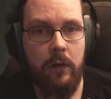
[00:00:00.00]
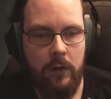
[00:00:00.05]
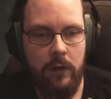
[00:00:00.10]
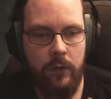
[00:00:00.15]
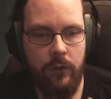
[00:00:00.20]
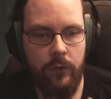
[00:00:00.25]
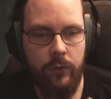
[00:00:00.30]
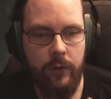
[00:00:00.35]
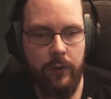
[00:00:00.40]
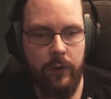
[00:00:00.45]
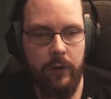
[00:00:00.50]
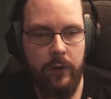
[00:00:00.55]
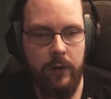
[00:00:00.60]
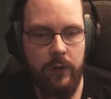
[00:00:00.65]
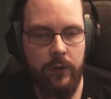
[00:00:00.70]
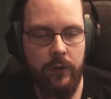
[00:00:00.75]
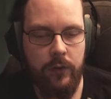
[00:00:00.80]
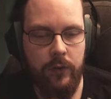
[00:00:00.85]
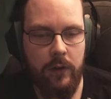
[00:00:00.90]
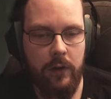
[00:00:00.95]
This
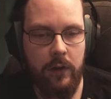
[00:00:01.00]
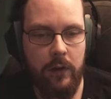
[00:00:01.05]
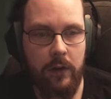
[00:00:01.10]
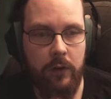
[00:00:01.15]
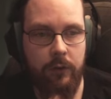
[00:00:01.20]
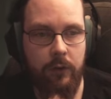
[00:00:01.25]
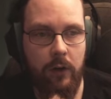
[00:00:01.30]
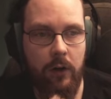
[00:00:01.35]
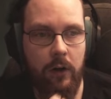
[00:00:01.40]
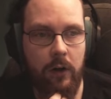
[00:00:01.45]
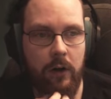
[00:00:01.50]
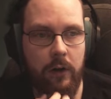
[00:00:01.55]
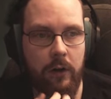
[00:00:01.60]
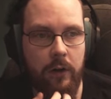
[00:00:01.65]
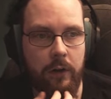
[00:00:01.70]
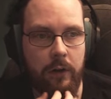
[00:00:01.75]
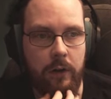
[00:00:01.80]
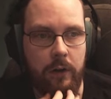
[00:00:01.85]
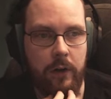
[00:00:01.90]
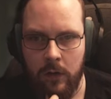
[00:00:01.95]
requires a lot of R.
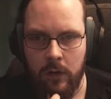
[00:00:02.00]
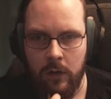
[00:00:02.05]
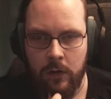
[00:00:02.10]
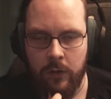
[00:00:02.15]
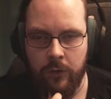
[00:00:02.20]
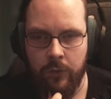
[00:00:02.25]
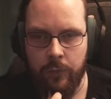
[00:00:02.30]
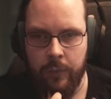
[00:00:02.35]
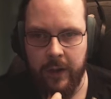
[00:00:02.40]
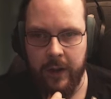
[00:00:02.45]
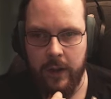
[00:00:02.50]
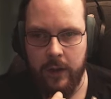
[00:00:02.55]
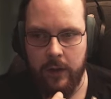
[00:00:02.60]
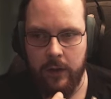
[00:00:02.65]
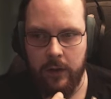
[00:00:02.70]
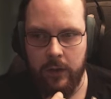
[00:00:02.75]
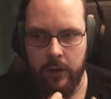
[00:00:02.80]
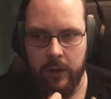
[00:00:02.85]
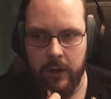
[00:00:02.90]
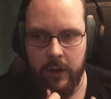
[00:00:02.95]
Heart of
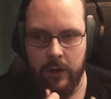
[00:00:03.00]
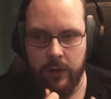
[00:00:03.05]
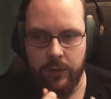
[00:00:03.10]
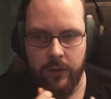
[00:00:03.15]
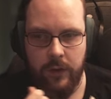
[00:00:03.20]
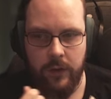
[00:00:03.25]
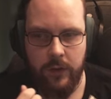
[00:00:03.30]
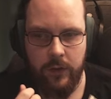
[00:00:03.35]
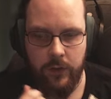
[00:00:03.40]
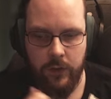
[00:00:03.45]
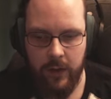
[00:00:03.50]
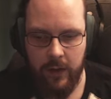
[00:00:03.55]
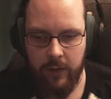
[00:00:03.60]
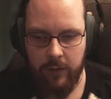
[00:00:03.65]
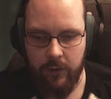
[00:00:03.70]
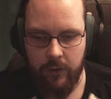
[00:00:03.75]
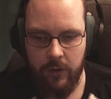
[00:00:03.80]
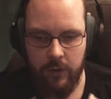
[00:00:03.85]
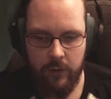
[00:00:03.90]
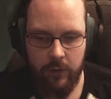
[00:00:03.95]
Bayle. Okay, I still don't
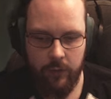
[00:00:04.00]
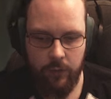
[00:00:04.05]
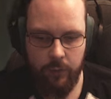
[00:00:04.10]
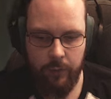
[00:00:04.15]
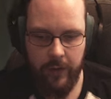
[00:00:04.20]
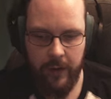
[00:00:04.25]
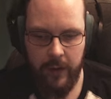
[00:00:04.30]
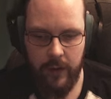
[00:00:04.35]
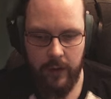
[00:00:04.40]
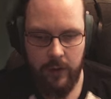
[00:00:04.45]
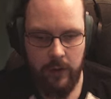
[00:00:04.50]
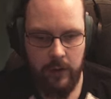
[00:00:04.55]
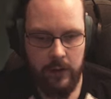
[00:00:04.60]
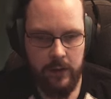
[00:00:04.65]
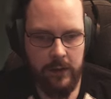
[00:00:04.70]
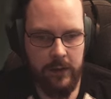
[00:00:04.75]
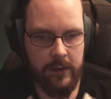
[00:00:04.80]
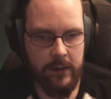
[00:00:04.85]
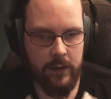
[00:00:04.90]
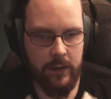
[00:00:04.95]
have Heart of Bayle.
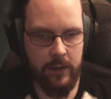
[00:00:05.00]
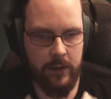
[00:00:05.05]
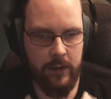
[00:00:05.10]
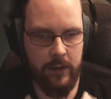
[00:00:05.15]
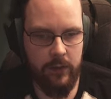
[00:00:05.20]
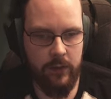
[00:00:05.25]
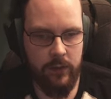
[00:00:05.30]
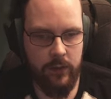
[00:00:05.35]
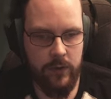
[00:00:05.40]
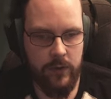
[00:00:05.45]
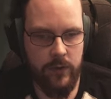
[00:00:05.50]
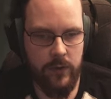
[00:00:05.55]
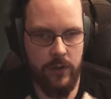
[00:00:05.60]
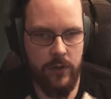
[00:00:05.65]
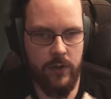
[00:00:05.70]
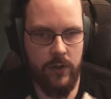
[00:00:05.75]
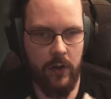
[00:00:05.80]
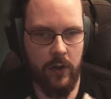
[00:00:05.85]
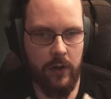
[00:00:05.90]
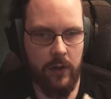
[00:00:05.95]
Okay, this is
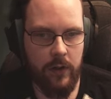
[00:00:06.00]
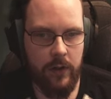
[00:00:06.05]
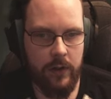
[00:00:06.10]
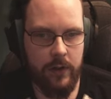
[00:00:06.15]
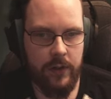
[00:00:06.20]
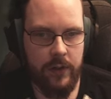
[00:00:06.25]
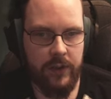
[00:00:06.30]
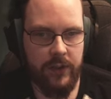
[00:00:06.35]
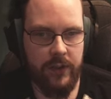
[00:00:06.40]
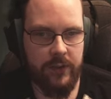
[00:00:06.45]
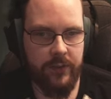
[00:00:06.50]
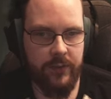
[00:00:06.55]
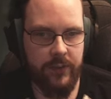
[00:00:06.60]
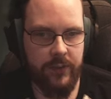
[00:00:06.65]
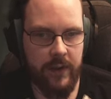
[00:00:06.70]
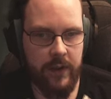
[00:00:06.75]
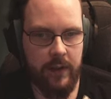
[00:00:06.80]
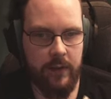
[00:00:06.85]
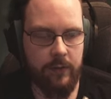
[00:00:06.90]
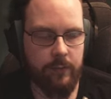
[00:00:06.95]
just arc stuff,
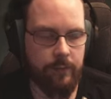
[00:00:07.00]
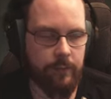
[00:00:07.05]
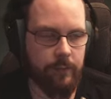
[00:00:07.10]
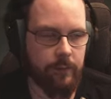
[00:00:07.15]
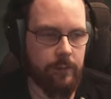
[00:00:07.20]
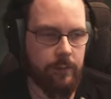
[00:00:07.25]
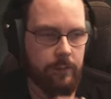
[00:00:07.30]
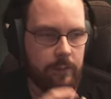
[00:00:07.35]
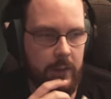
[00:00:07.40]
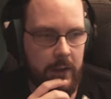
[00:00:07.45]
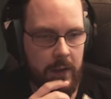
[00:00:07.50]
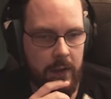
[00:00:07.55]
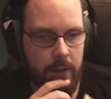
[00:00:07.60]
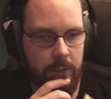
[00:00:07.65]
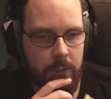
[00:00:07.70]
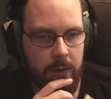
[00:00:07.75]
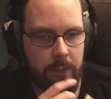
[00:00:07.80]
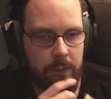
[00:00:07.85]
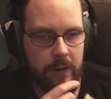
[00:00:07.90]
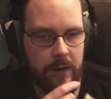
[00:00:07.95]
eh? Hmm, yeah,
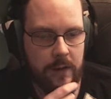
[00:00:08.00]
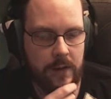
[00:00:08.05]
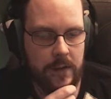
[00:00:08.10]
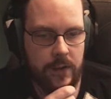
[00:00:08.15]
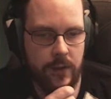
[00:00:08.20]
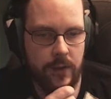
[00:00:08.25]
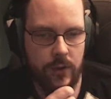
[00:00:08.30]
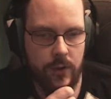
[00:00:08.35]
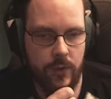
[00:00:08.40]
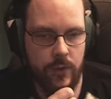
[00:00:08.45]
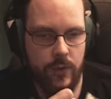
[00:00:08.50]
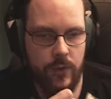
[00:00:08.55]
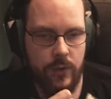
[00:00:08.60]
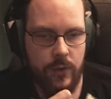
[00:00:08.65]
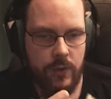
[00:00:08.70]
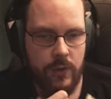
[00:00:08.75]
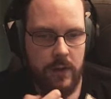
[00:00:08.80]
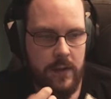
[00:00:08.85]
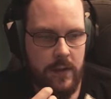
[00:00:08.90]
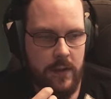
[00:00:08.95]
maybe I need to
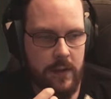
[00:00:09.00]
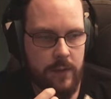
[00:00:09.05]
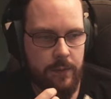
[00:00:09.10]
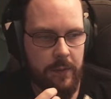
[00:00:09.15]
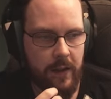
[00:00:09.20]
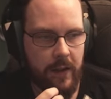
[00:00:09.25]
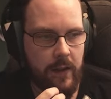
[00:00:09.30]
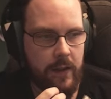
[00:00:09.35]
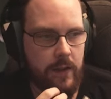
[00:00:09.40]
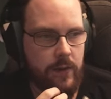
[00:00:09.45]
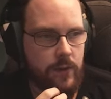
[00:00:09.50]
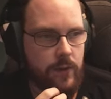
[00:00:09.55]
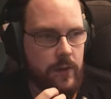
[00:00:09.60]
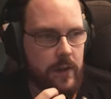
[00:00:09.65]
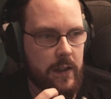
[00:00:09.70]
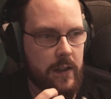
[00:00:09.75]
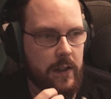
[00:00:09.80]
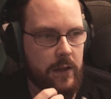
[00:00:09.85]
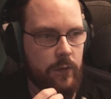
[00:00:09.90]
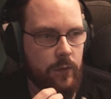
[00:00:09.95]
spec into
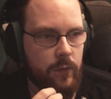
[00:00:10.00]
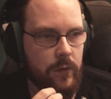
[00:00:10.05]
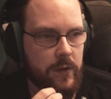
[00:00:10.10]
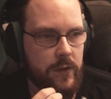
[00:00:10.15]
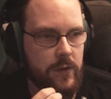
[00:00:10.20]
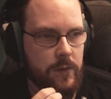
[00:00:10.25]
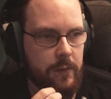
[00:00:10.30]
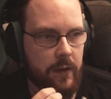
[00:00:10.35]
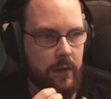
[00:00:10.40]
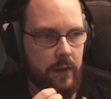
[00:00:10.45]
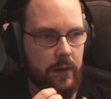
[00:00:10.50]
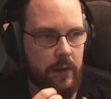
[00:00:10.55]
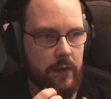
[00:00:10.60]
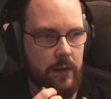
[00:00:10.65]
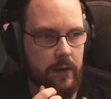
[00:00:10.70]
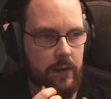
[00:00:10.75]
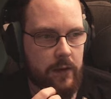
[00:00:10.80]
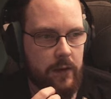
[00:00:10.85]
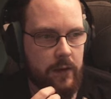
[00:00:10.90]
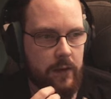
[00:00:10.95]
that. What is my
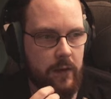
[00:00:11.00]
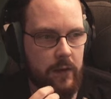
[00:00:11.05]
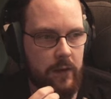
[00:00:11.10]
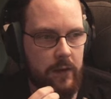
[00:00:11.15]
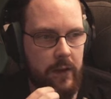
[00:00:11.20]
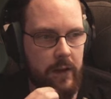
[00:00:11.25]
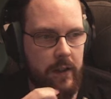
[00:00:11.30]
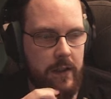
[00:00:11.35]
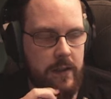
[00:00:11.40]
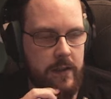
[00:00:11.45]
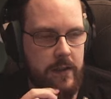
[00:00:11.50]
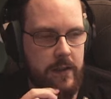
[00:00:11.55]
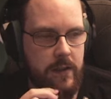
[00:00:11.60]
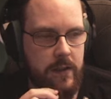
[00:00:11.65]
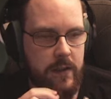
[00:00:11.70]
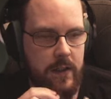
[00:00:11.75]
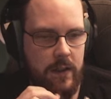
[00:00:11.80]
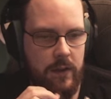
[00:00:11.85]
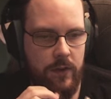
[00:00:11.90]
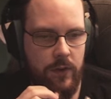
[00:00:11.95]
arc? Arcane
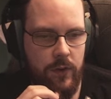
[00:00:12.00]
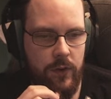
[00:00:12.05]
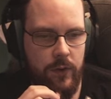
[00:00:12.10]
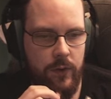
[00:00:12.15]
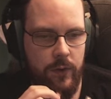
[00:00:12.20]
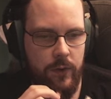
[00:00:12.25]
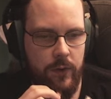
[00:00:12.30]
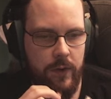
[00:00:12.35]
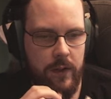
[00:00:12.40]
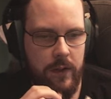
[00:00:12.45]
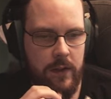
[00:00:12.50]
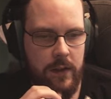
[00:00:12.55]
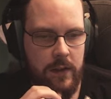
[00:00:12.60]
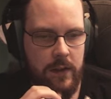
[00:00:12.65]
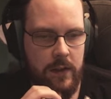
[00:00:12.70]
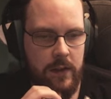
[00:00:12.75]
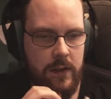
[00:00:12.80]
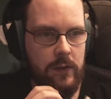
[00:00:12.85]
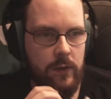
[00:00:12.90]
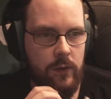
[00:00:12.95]
is at 30.
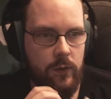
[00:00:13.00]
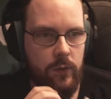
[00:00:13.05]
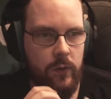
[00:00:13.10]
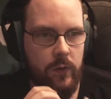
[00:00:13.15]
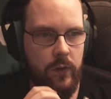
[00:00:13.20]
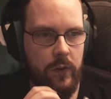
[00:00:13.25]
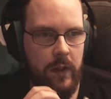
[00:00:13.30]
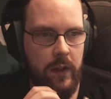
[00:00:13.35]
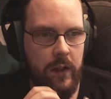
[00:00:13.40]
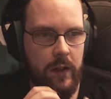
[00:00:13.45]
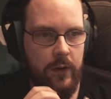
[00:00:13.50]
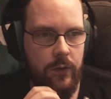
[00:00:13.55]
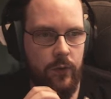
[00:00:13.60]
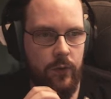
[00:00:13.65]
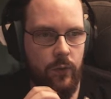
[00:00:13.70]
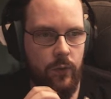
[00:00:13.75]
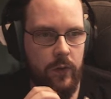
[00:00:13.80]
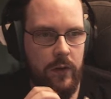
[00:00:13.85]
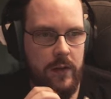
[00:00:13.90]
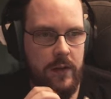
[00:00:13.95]
Oh yeah, I
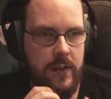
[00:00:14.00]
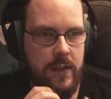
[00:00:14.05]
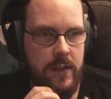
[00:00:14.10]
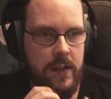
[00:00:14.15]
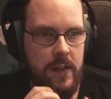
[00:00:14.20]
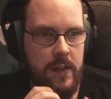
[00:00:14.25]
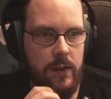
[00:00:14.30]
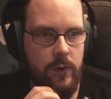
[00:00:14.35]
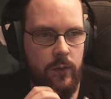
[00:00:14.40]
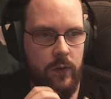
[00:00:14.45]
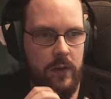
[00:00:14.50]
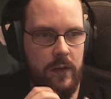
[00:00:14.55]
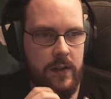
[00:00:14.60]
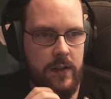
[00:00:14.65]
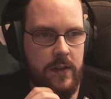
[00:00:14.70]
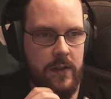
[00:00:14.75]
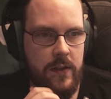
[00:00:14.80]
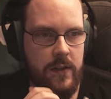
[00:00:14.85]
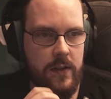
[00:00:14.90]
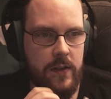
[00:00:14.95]
do want to see what
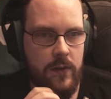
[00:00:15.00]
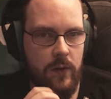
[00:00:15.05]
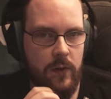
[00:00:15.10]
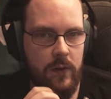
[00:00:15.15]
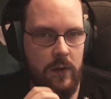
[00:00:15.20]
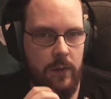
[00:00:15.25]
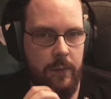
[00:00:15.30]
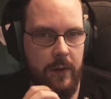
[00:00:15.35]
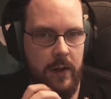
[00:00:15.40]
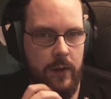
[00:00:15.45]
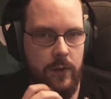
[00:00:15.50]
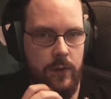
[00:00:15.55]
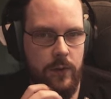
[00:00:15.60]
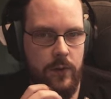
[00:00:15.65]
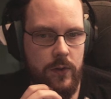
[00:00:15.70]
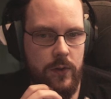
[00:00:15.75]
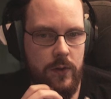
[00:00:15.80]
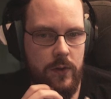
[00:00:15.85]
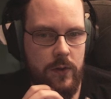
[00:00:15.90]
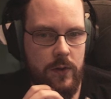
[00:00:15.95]
this is all
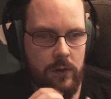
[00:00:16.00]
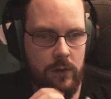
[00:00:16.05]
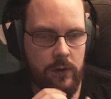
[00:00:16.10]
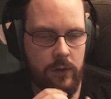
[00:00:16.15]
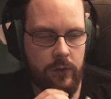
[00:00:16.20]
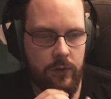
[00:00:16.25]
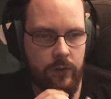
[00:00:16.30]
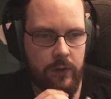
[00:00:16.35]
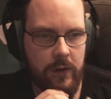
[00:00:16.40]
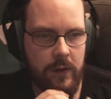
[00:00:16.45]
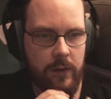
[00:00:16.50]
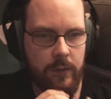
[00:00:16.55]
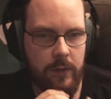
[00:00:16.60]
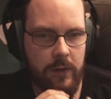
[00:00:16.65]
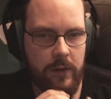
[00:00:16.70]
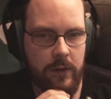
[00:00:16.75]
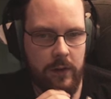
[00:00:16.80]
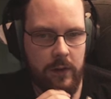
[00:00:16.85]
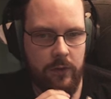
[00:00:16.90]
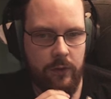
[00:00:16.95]
about. Rocket flame,
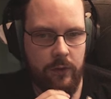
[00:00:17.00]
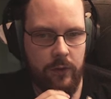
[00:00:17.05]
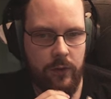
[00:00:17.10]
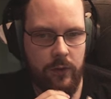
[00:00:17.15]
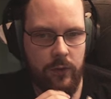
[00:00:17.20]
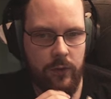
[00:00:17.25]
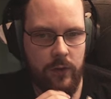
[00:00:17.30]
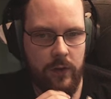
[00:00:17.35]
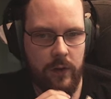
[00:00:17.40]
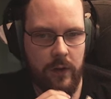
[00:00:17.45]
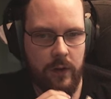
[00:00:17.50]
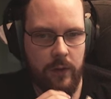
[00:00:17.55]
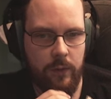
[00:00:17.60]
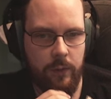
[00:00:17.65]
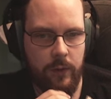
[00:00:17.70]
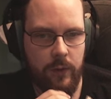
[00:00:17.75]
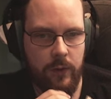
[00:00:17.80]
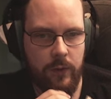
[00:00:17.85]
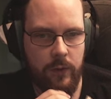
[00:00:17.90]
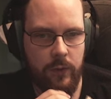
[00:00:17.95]
lightning infused tail